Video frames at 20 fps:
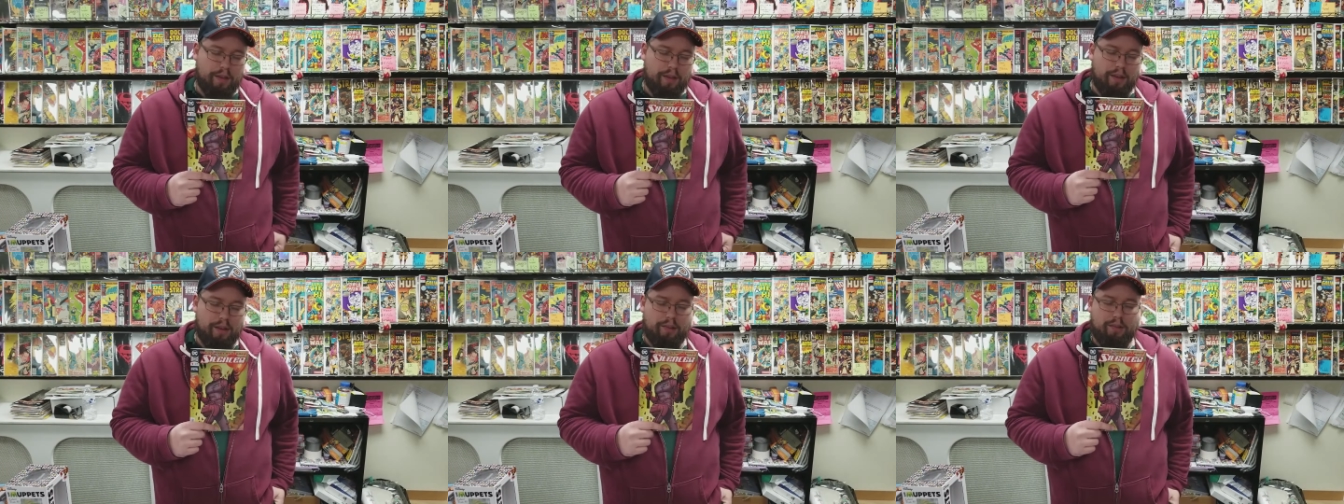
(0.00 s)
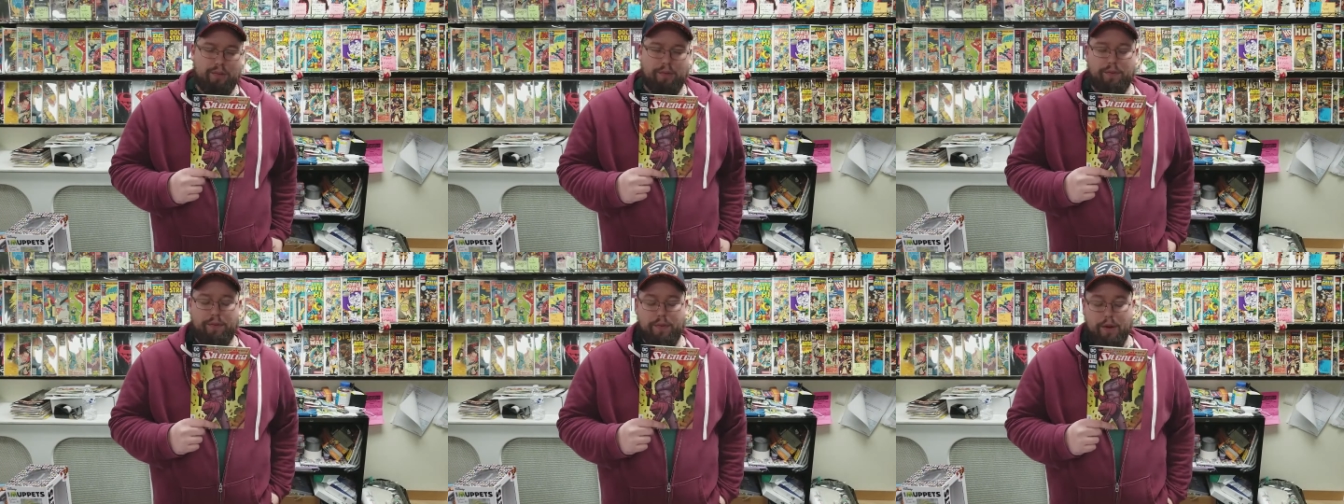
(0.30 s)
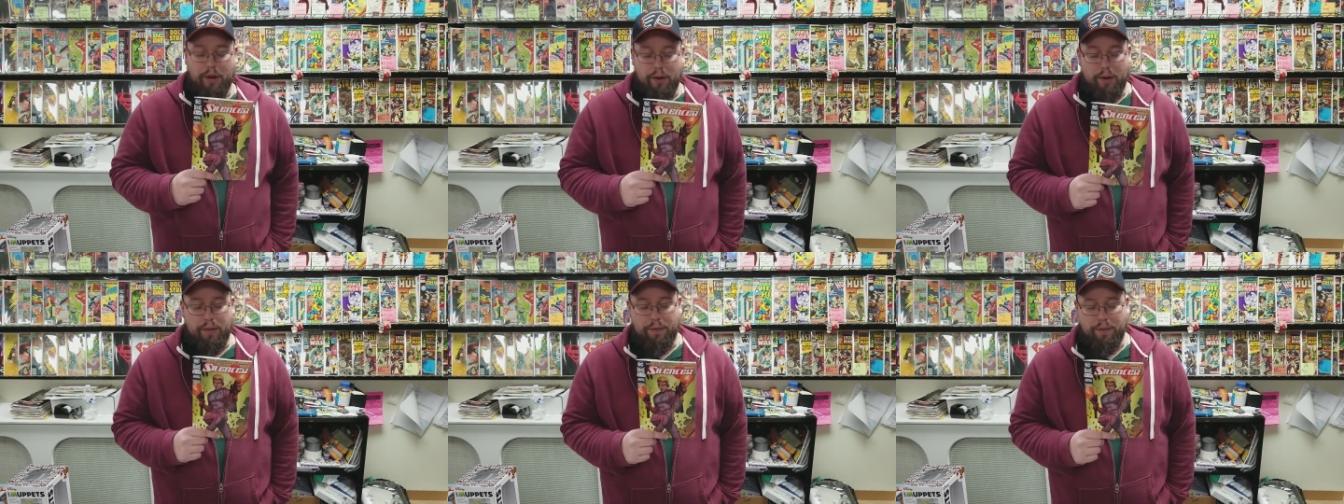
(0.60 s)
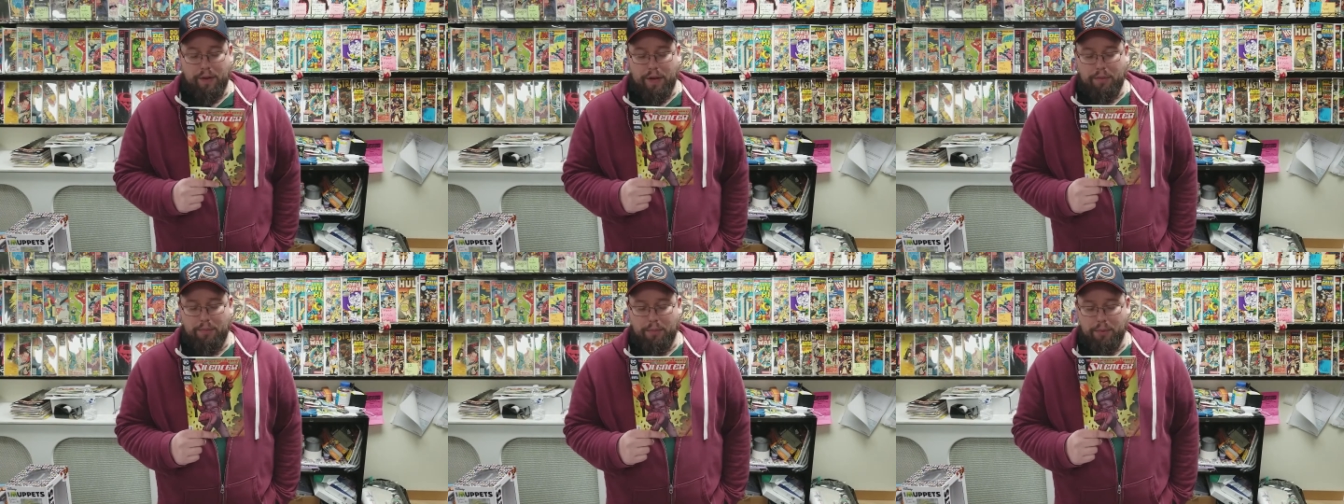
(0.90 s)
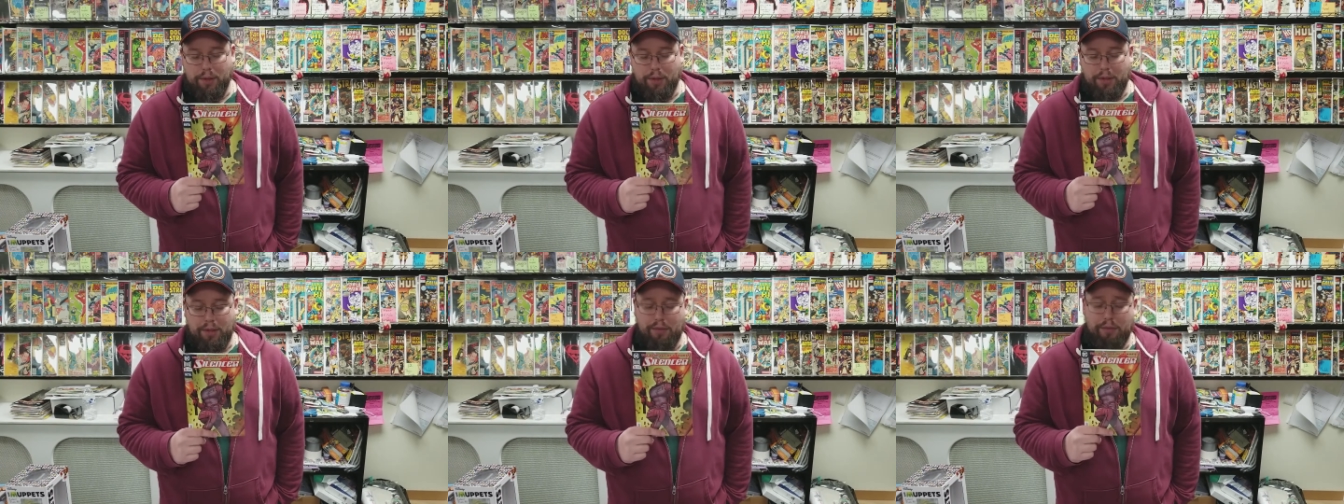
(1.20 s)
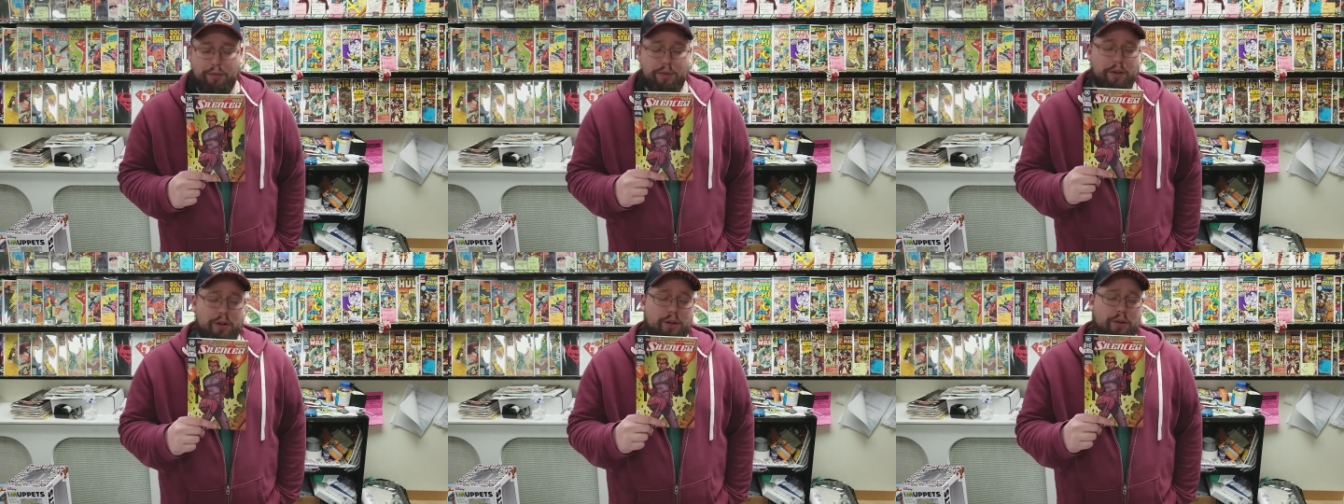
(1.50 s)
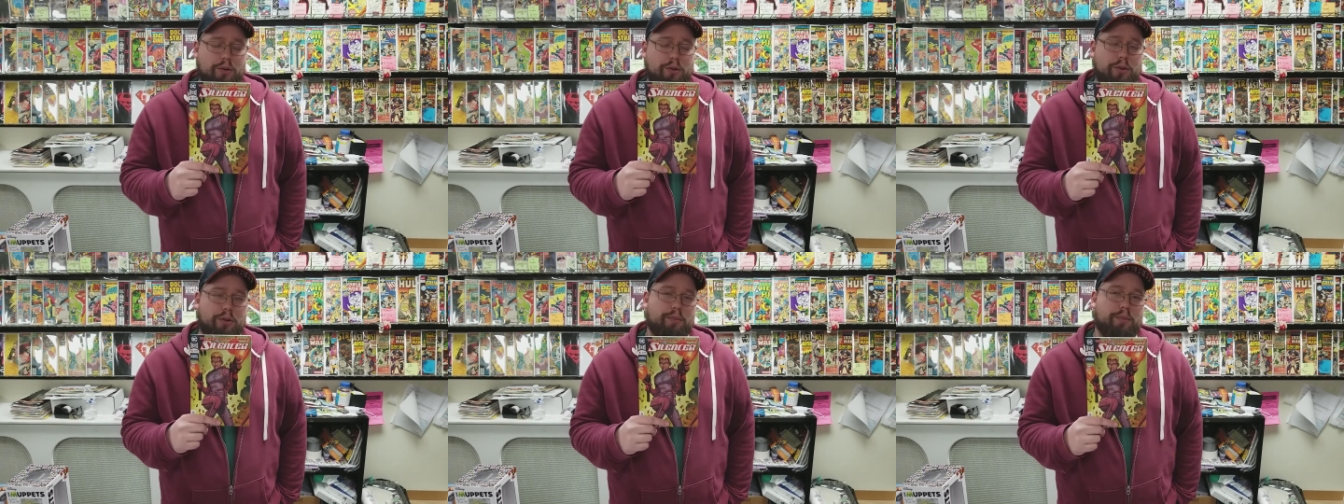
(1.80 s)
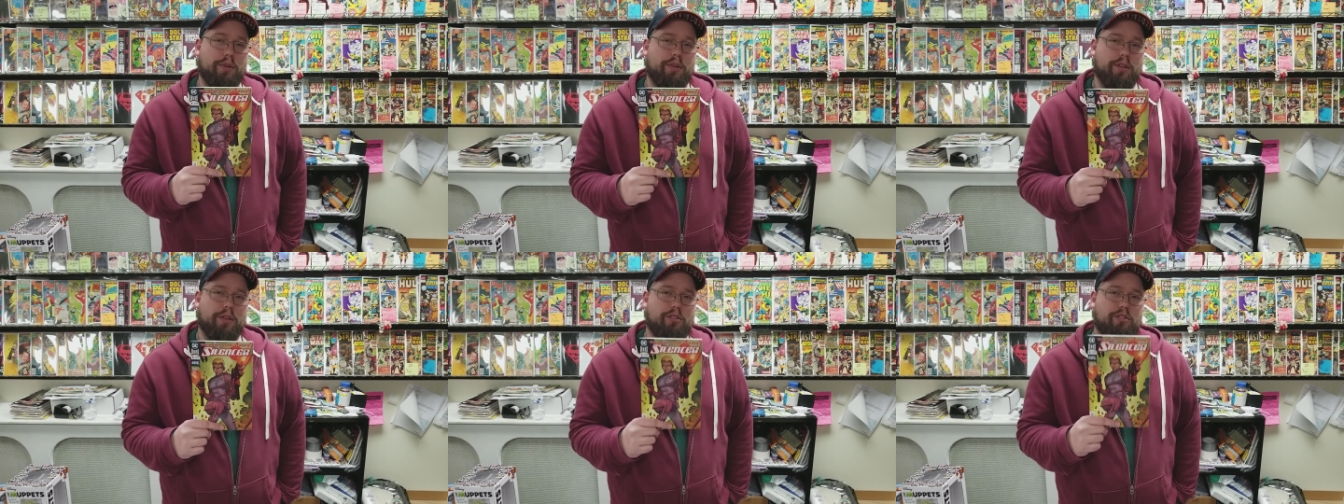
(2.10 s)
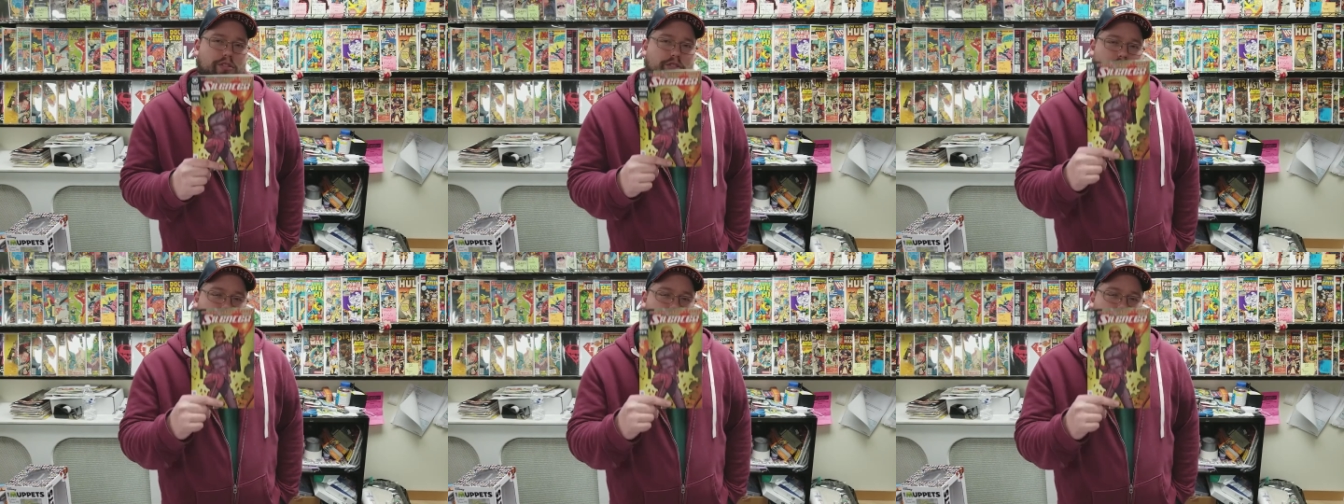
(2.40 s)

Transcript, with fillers: It's a very fun book. It's a very cool book. You should